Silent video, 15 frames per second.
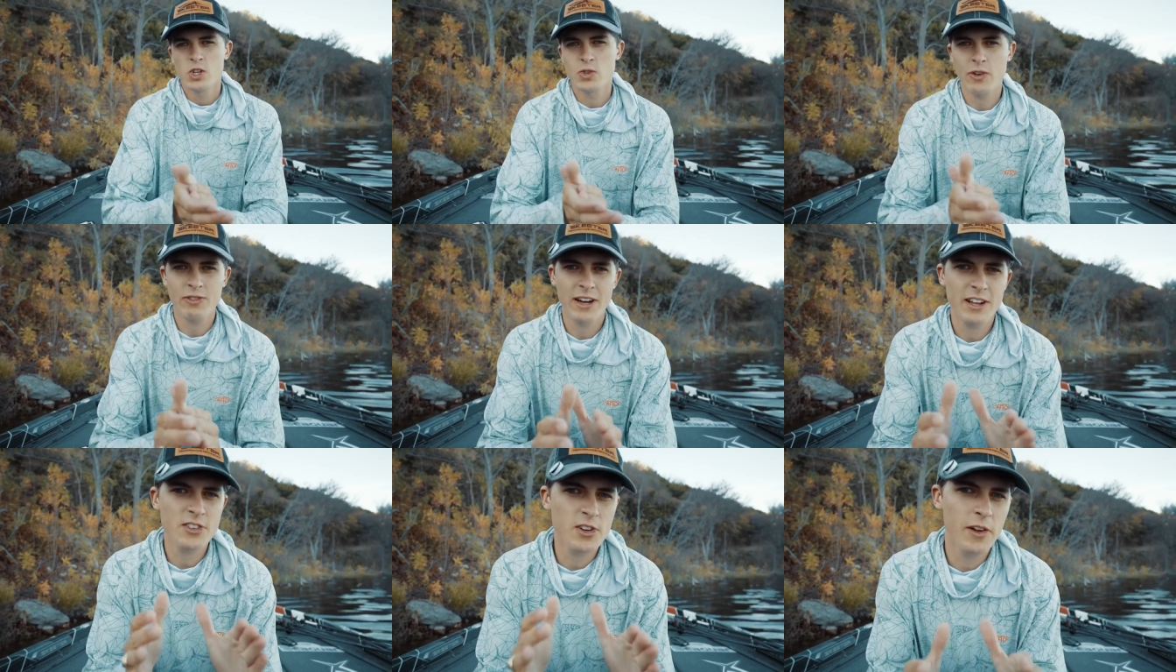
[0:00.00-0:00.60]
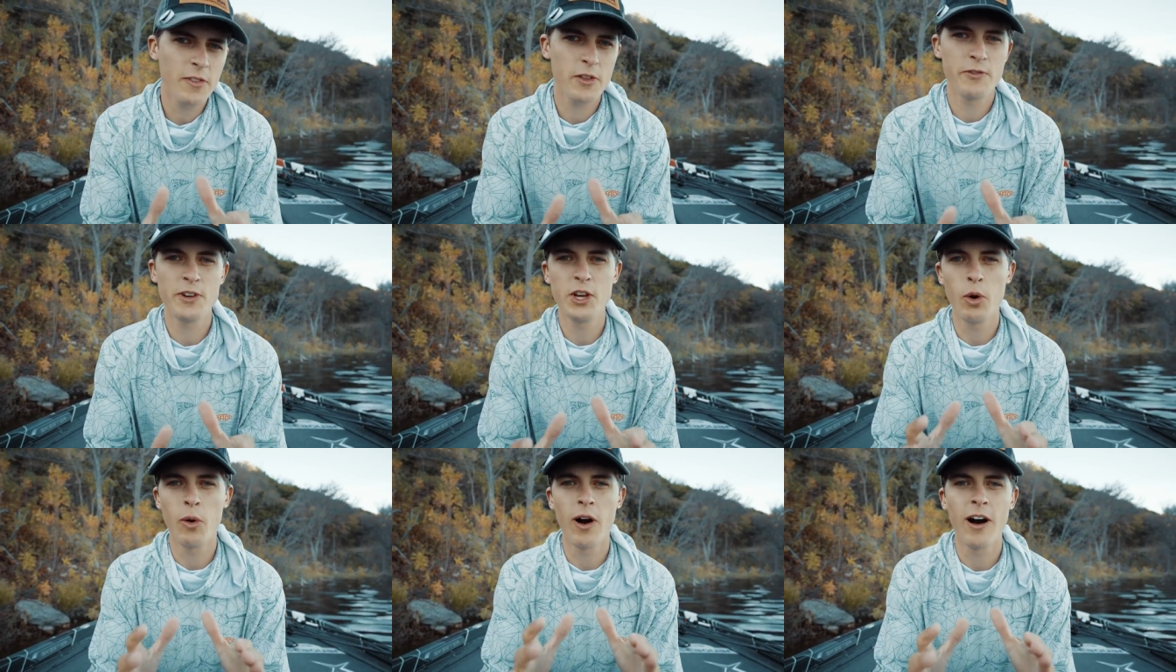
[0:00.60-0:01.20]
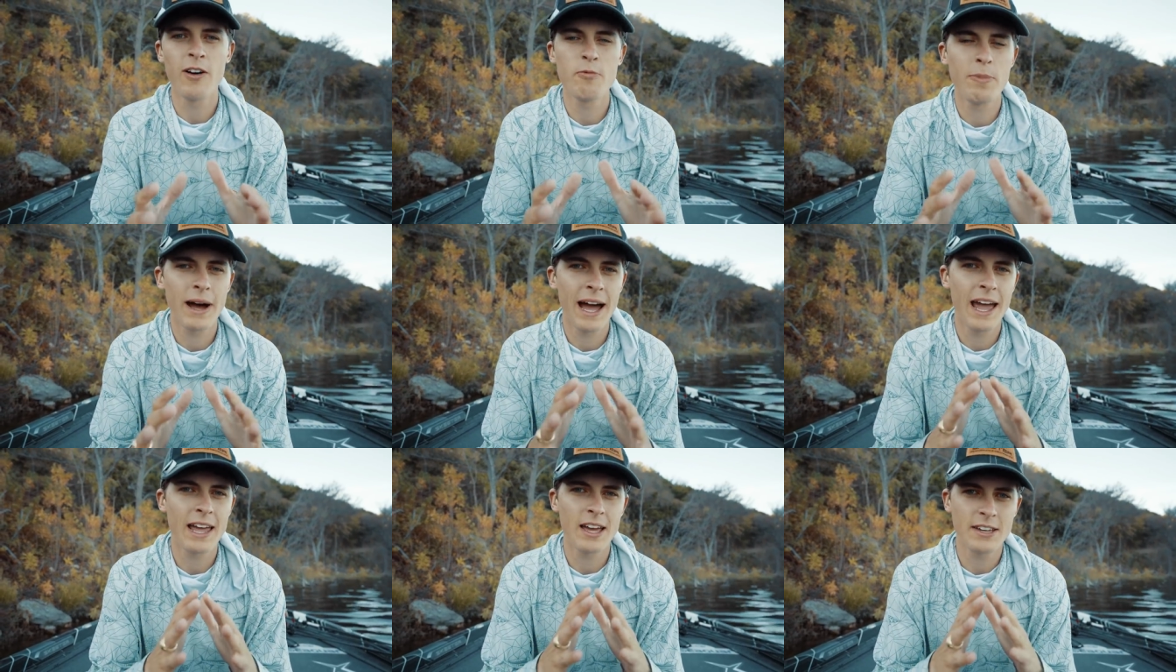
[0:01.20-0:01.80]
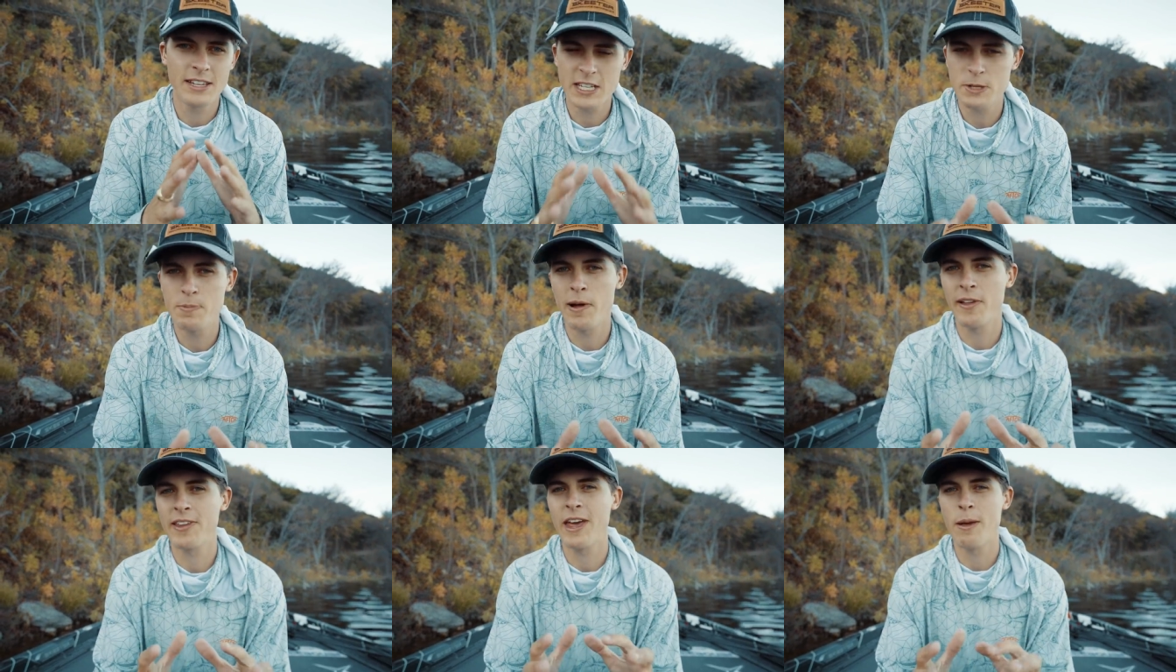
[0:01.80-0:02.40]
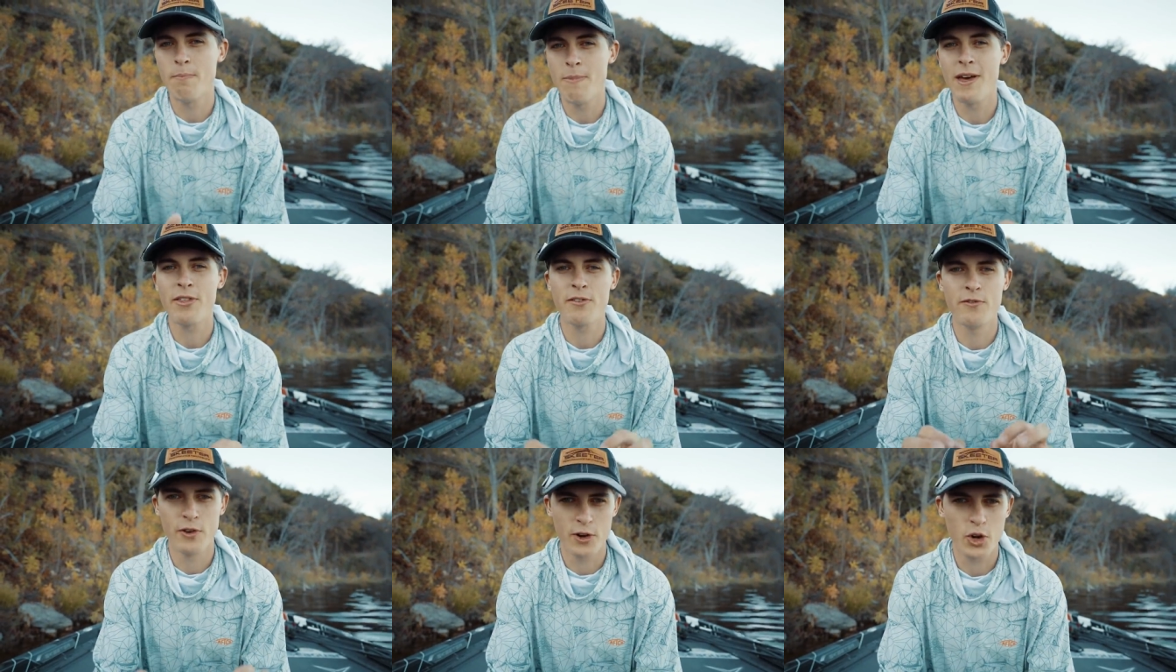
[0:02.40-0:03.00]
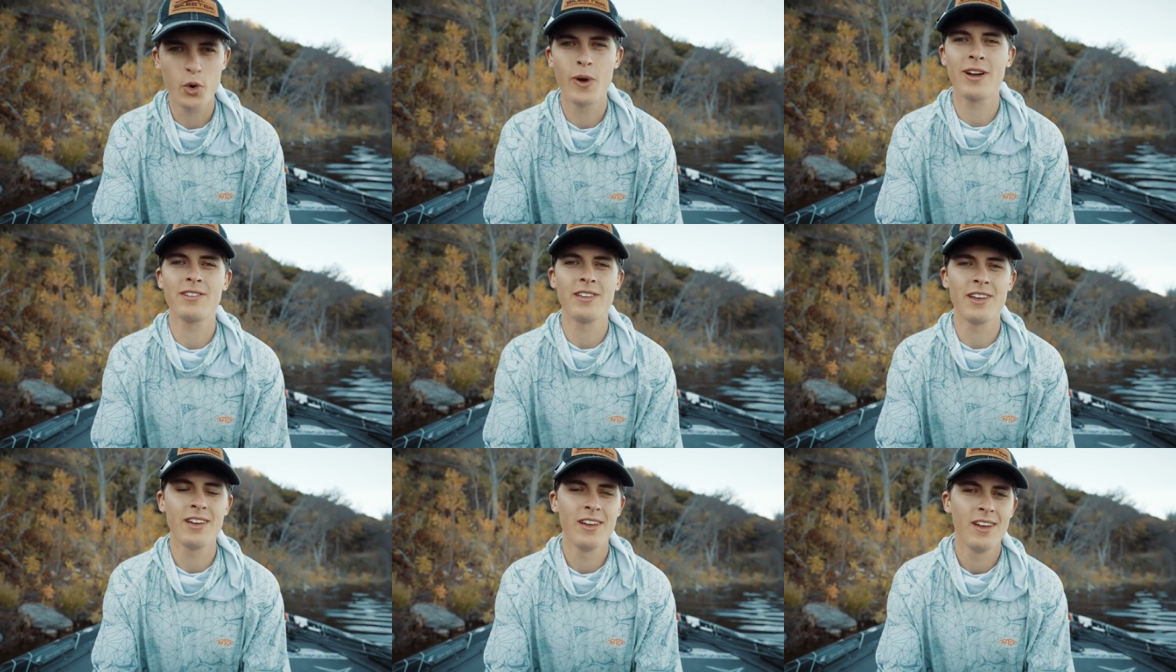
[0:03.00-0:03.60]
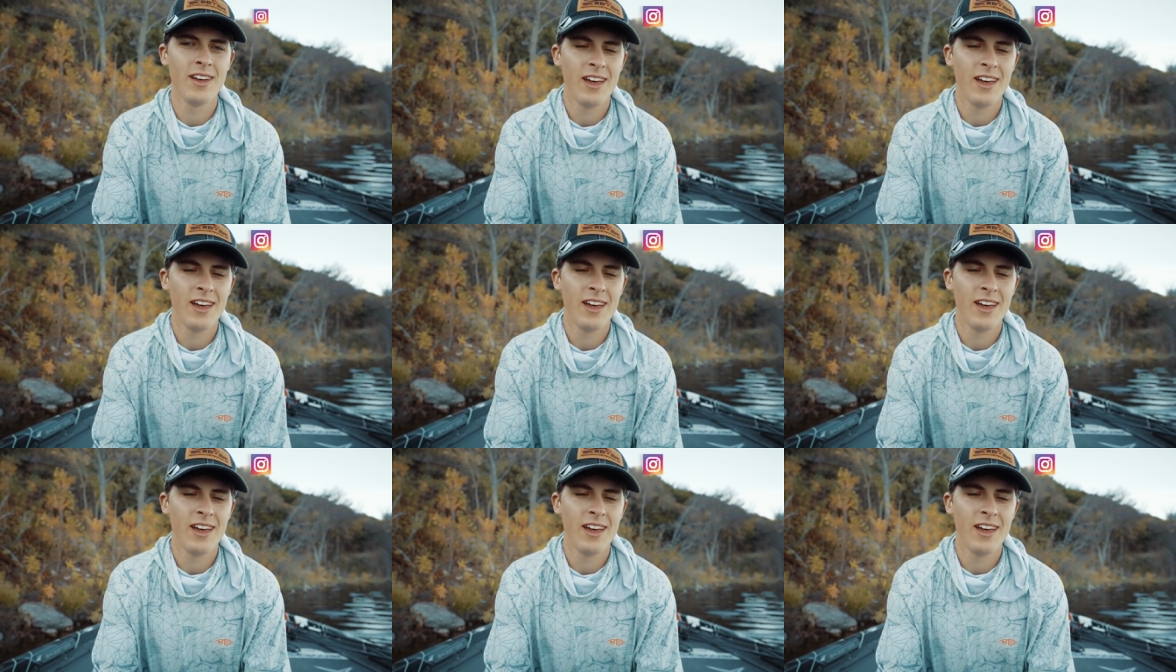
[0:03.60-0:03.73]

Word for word: So I've got to start this video off by dispelling a myth very quickly.